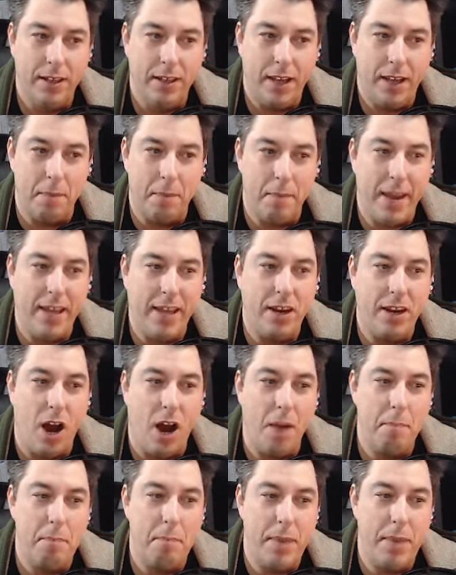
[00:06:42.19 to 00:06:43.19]
It may
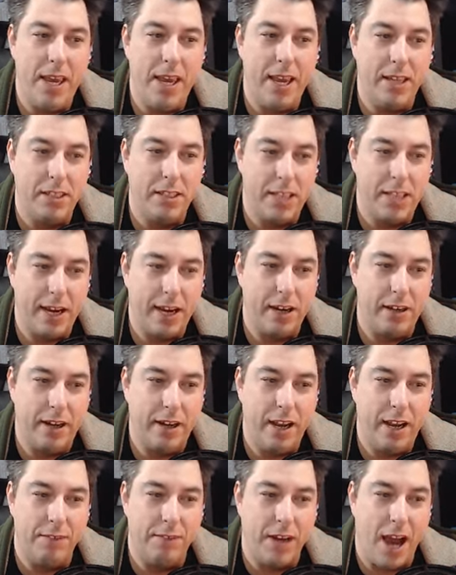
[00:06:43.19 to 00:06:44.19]
not be
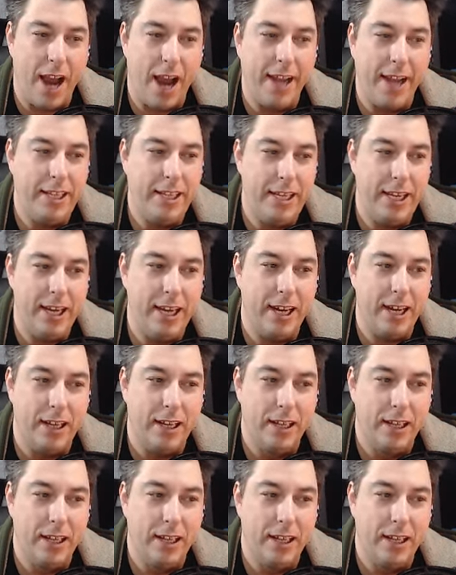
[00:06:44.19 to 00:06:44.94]
integrity of an idea